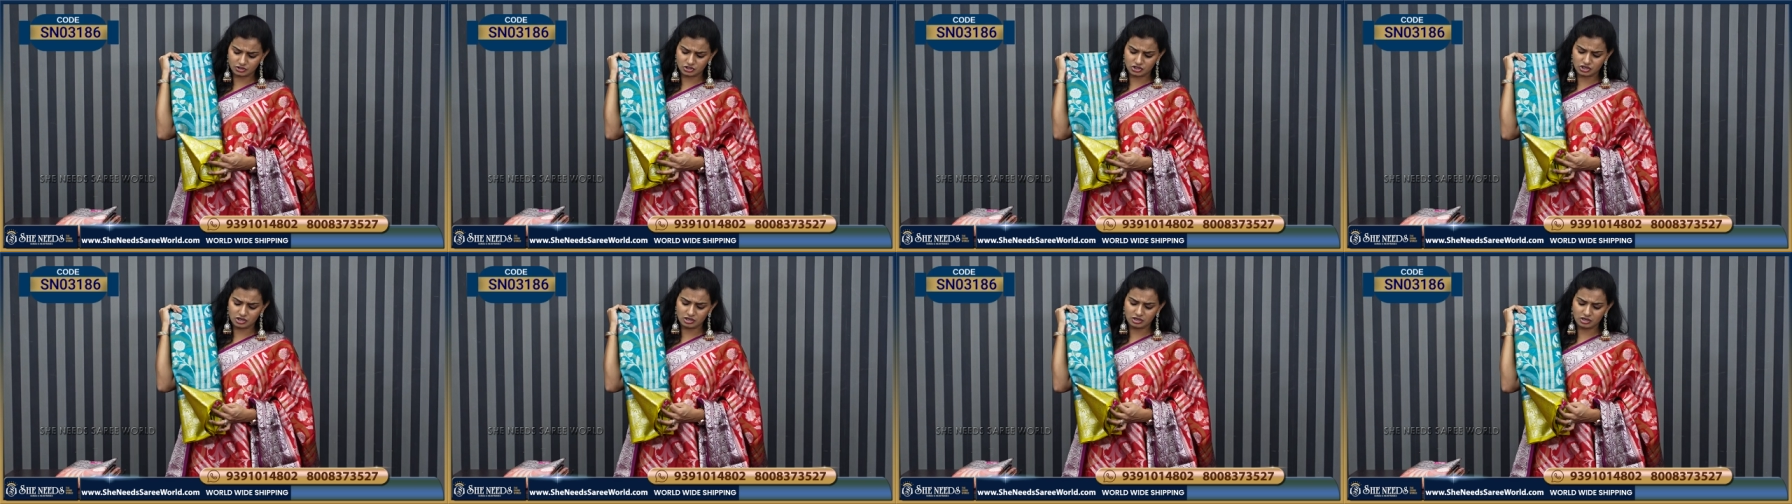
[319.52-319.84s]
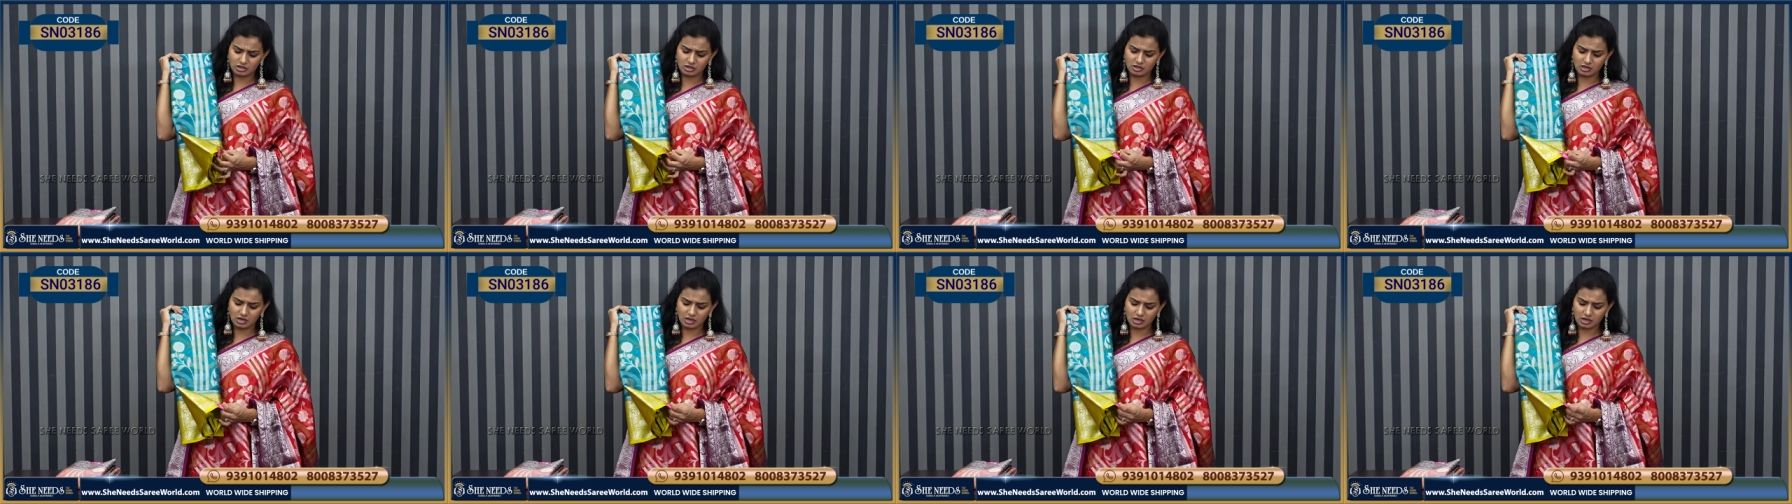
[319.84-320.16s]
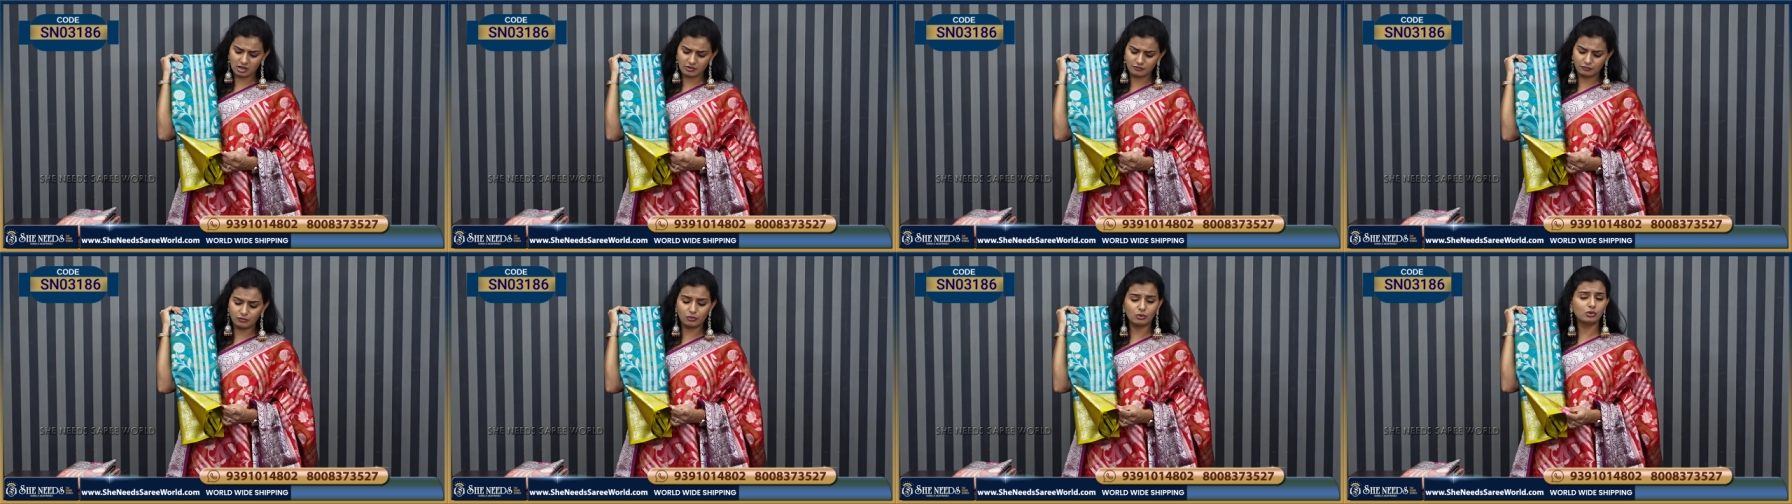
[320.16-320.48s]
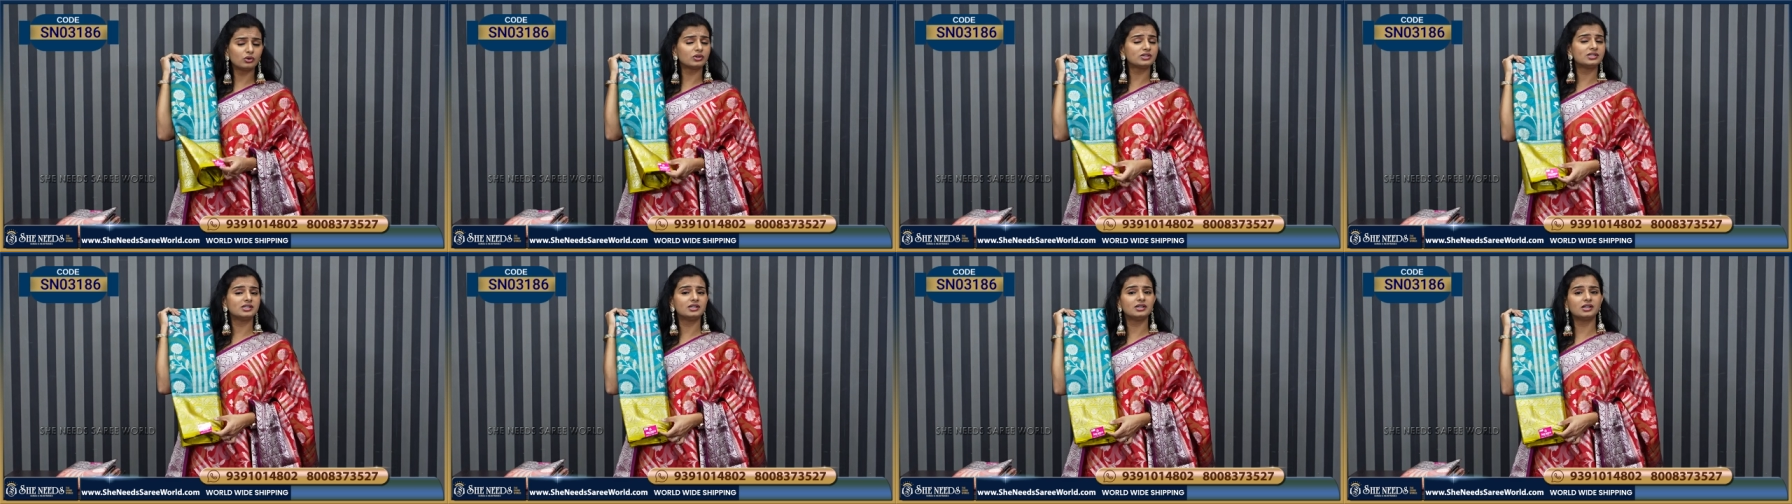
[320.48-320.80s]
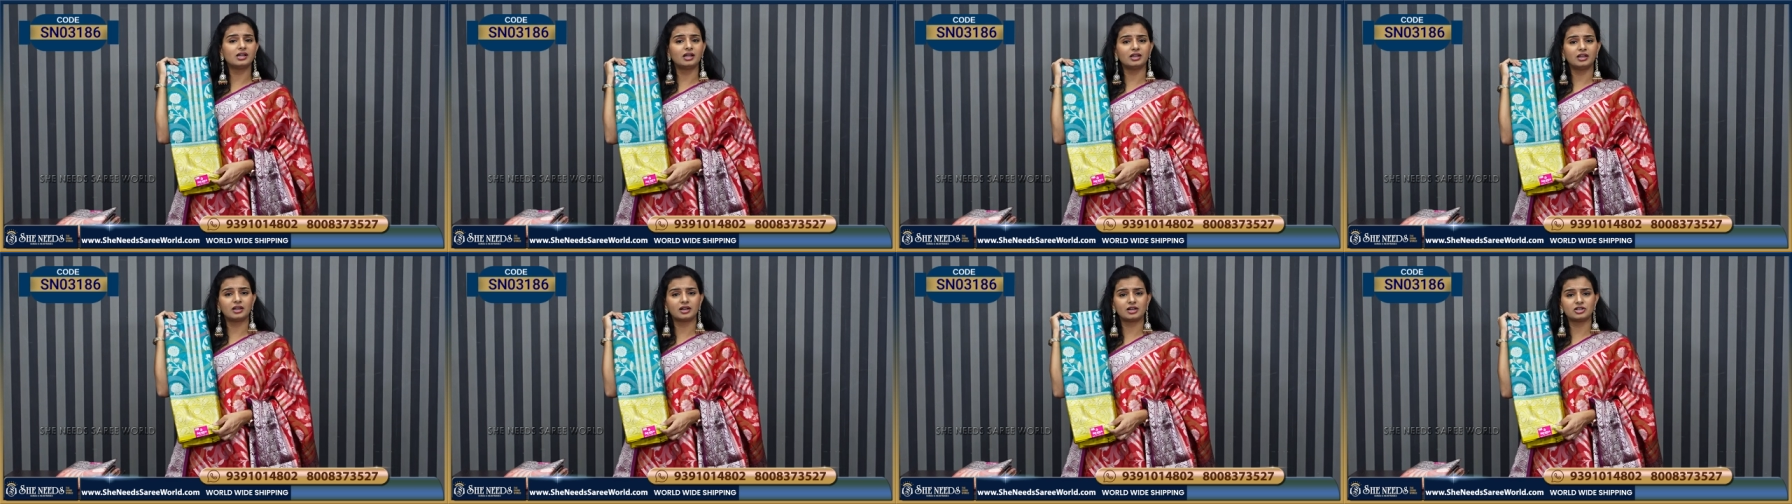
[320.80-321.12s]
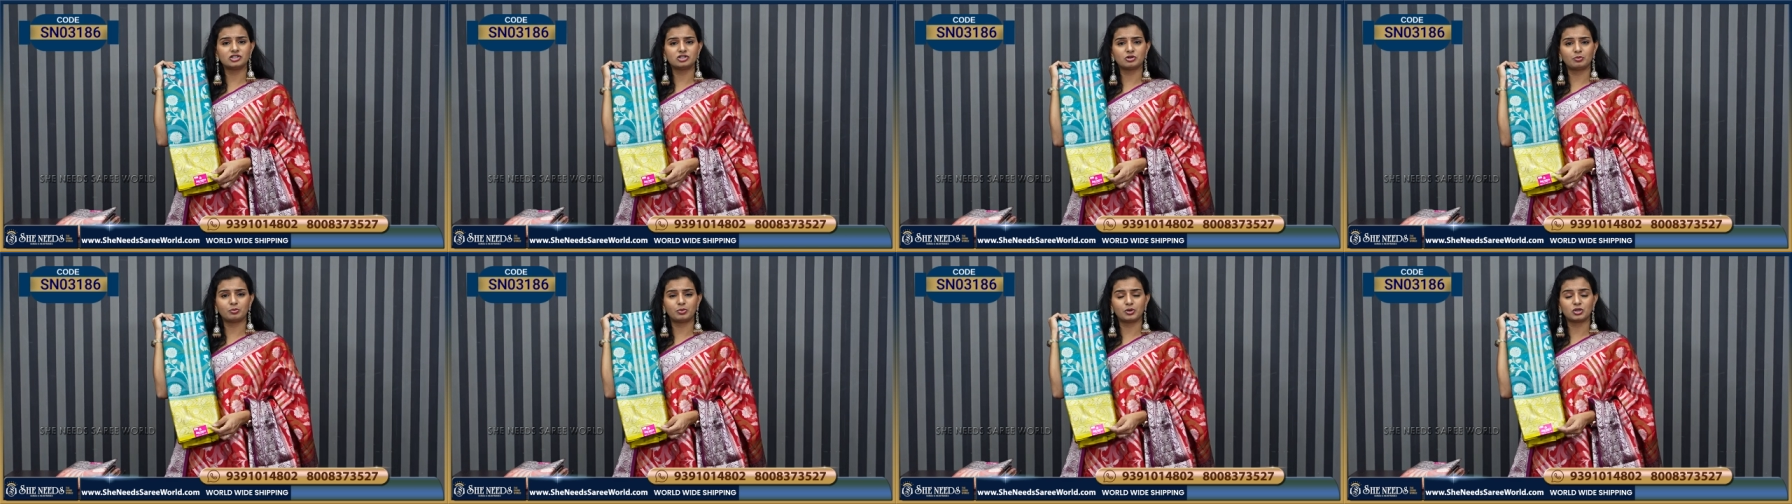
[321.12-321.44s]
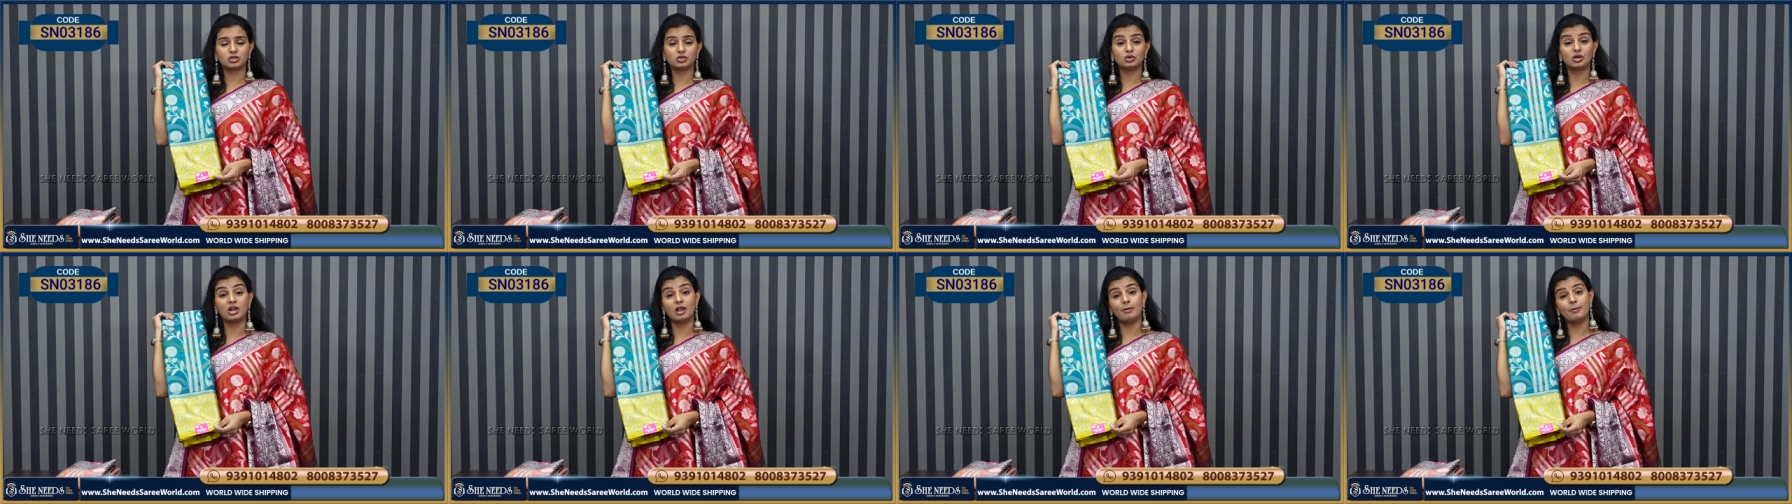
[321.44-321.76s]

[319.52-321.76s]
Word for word: chinnaga fluorescent color ani cheppachu,